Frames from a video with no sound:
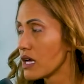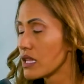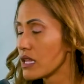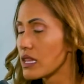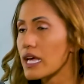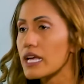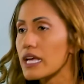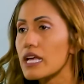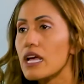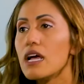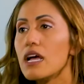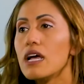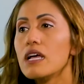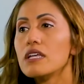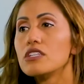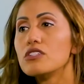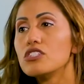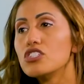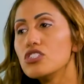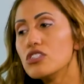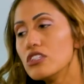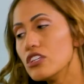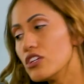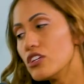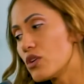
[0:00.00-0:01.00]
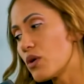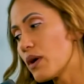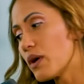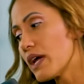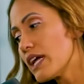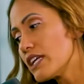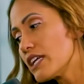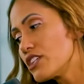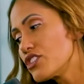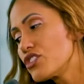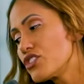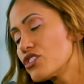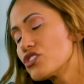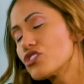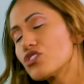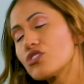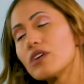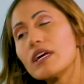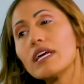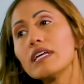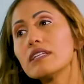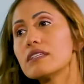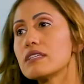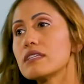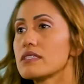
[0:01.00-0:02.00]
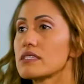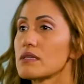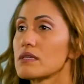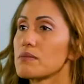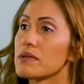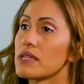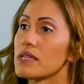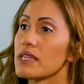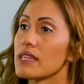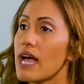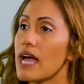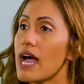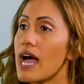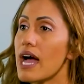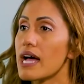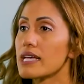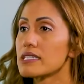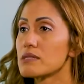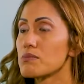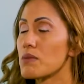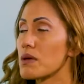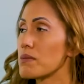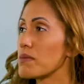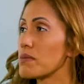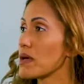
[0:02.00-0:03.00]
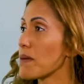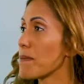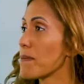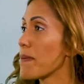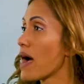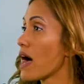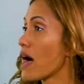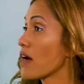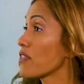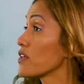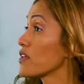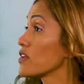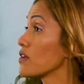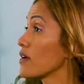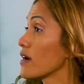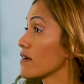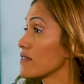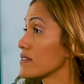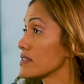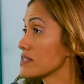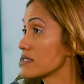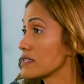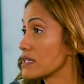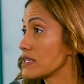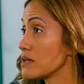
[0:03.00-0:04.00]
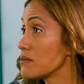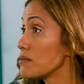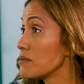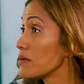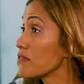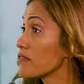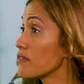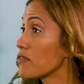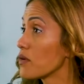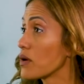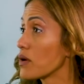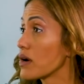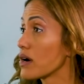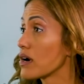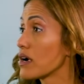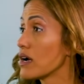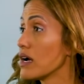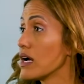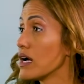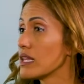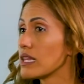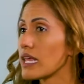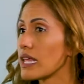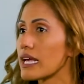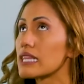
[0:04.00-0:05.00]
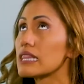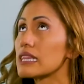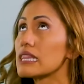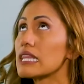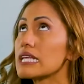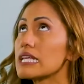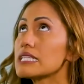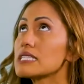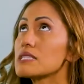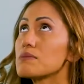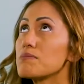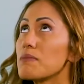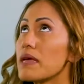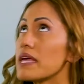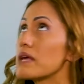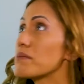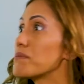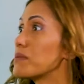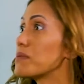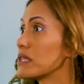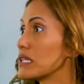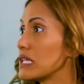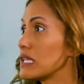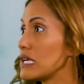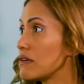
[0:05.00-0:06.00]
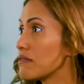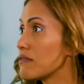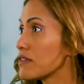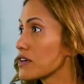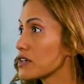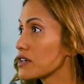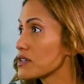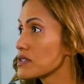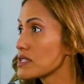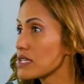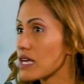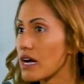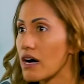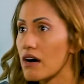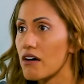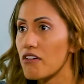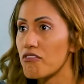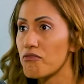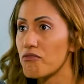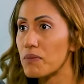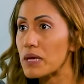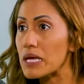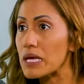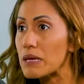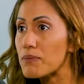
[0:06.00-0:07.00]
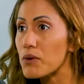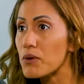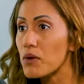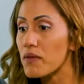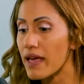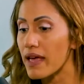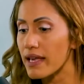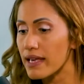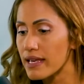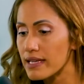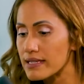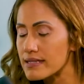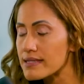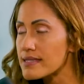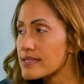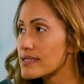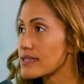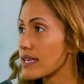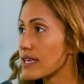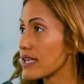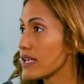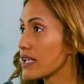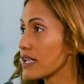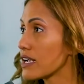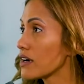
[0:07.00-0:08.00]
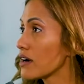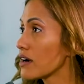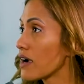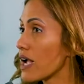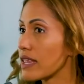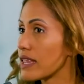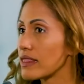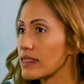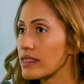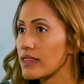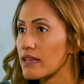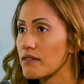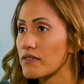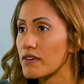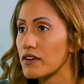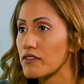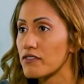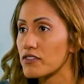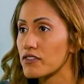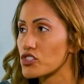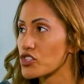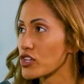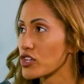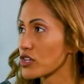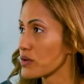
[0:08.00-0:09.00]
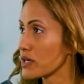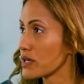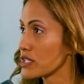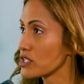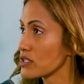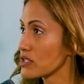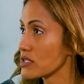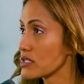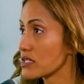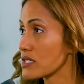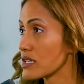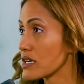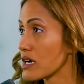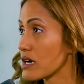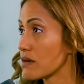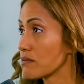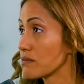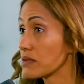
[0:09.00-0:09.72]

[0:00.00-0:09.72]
Like, hitch your train to somebody that has maybe a path that you haven't seen before. Like, let's make believers of people that can stay here and live here for generations to come.